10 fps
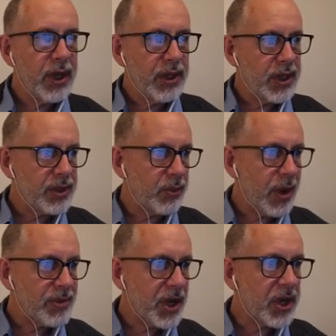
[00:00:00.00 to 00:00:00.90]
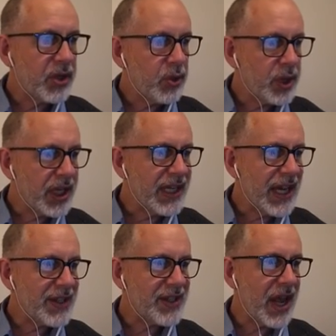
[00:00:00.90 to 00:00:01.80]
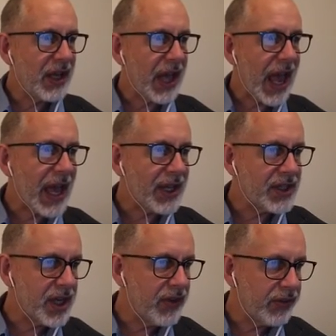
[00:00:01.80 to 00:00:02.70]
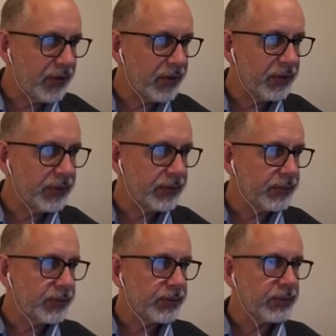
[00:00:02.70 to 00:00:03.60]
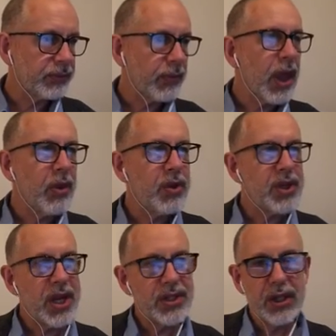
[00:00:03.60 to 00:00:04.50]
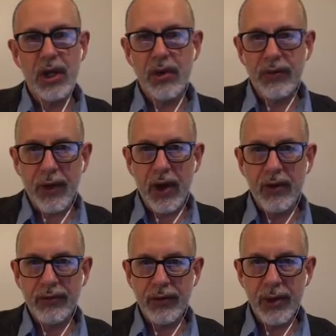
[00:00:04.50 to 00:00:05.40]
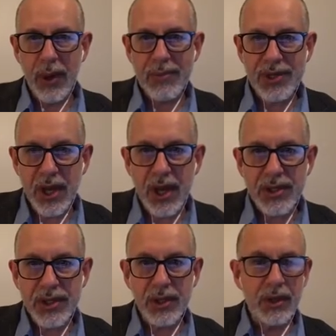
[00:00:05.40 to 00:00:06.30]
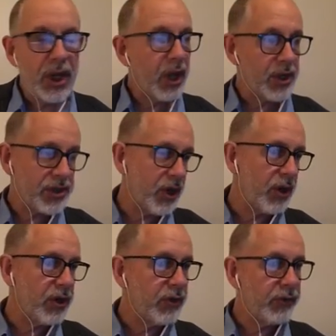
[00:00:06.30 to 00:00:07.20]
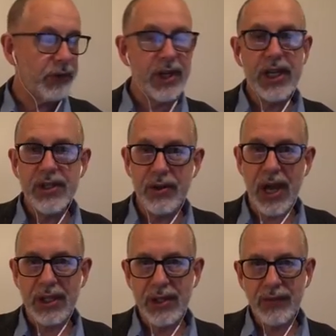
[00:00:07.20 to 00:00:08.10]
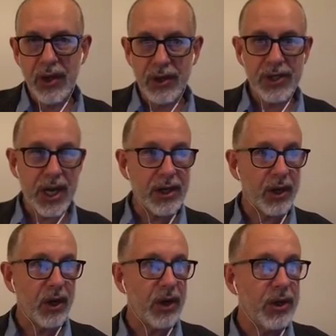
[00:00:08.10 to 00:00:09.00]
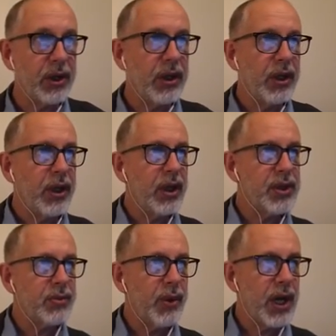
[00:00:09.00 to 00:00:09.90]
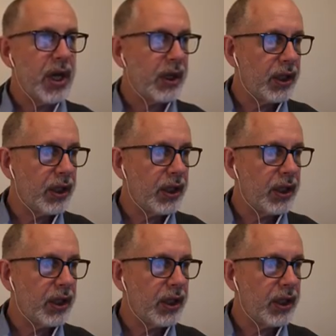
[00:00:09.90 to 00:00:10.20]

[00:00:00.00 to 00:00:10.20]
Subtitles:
There's a website called ESL Active, which has a lot of free websites, free interactive content on as well.